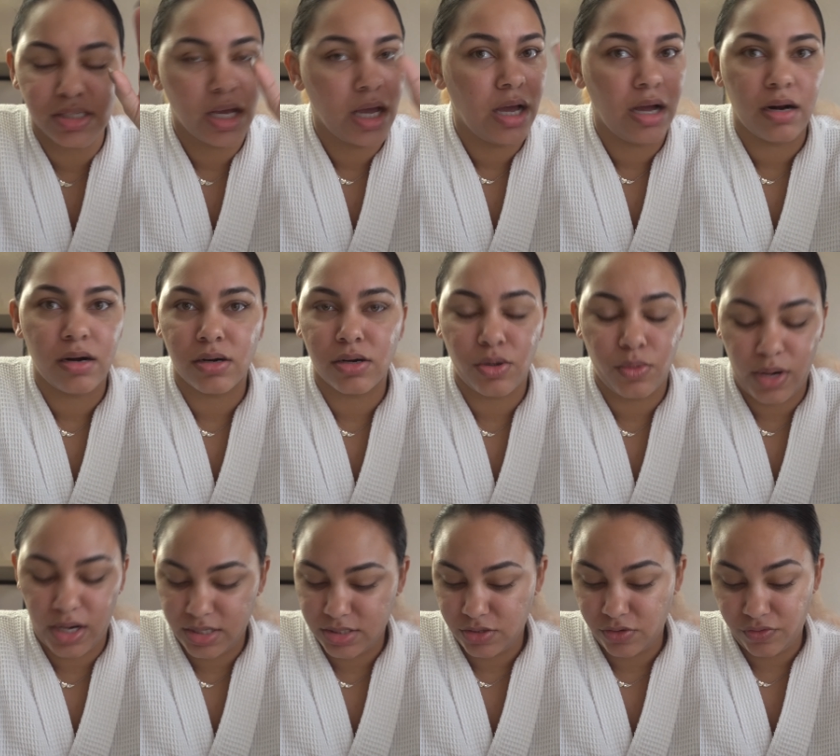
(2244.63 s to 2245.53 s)
I don't know
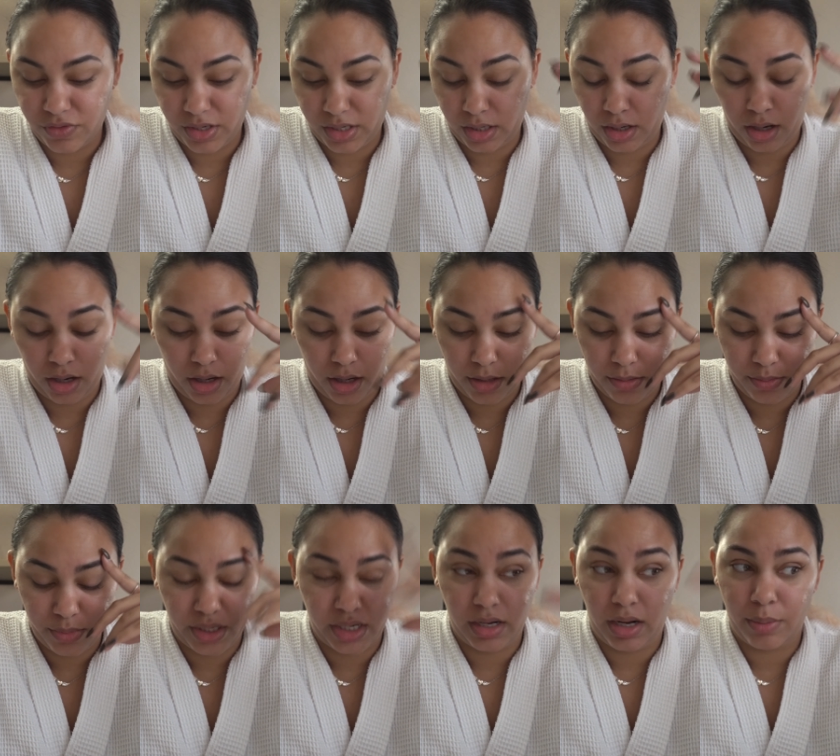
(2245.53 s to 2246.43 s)
why it's so fucking hard,
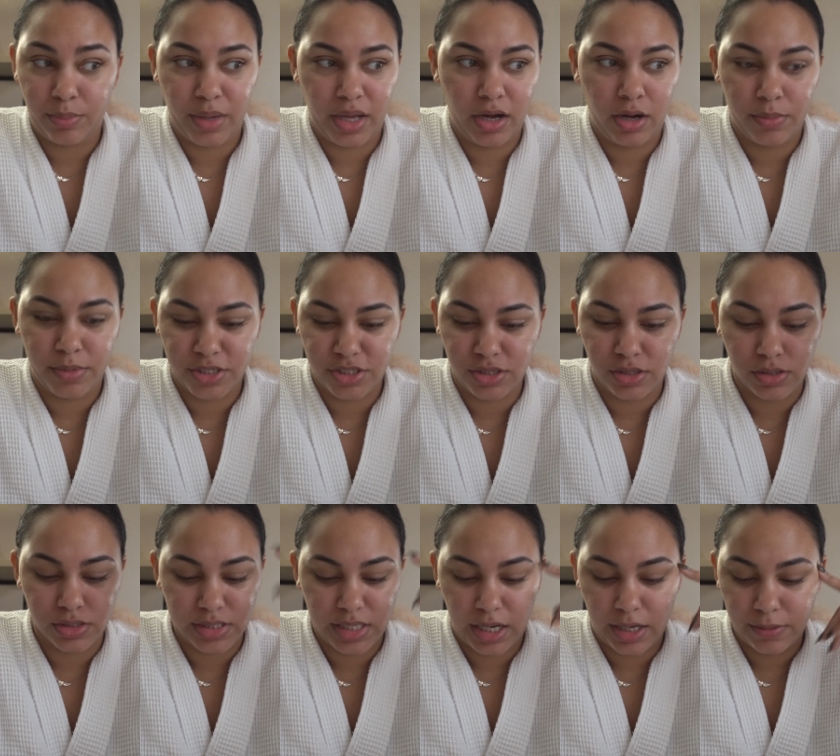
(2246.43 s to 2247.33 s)
but I pay all my shit
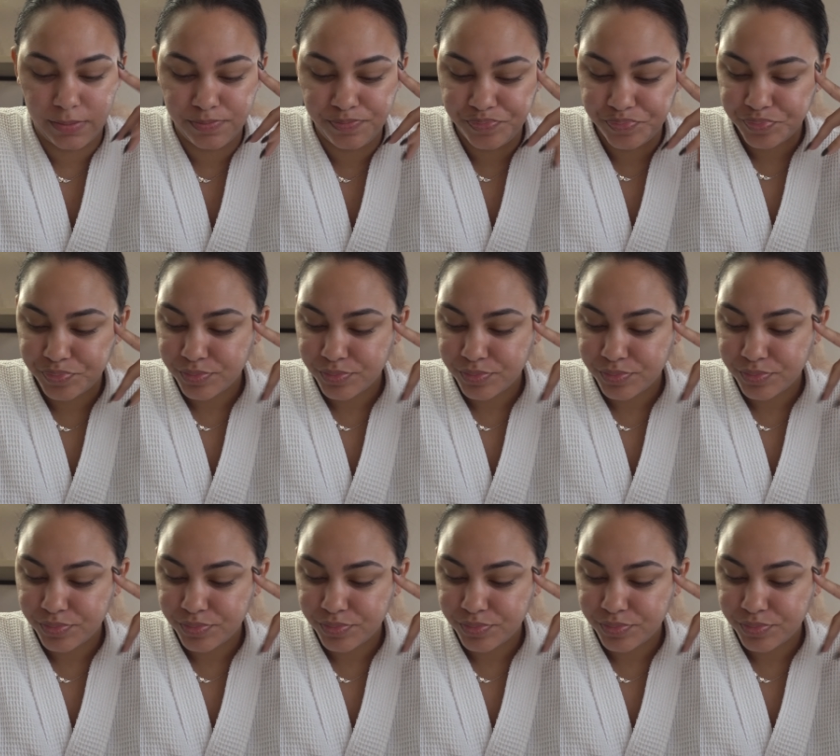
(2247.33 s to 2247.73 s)
on time.